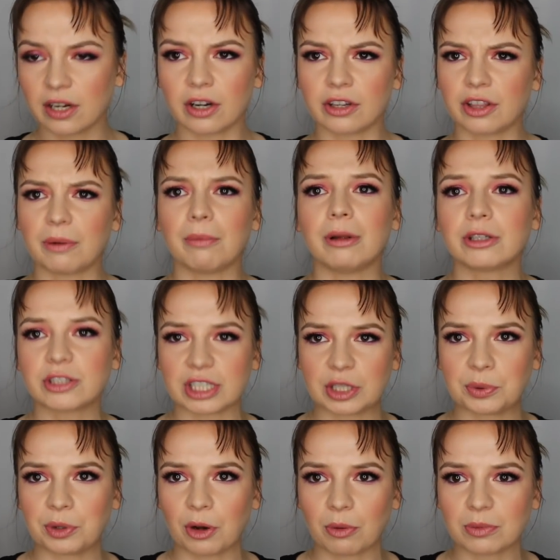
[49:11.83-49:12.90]
Or they're
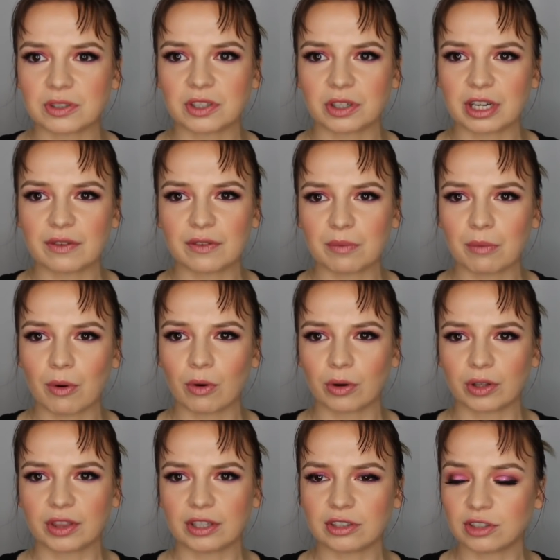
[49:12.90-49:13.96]
multi-chromes. They're even
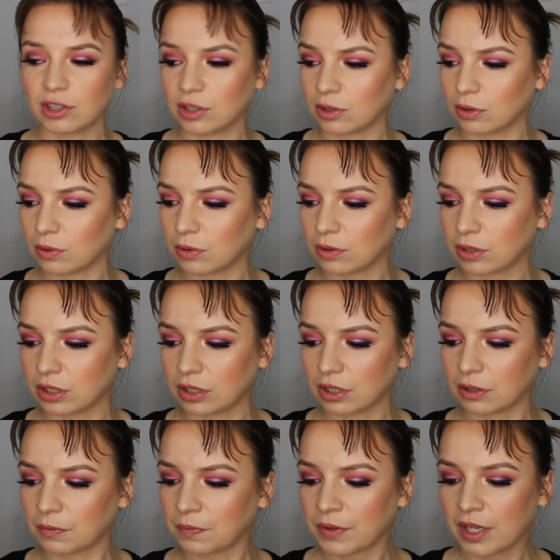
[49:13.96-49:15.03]
more than two, you
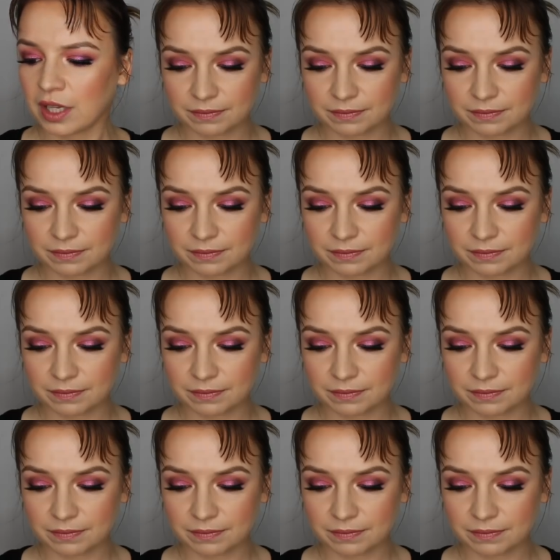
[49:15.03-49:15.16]
know.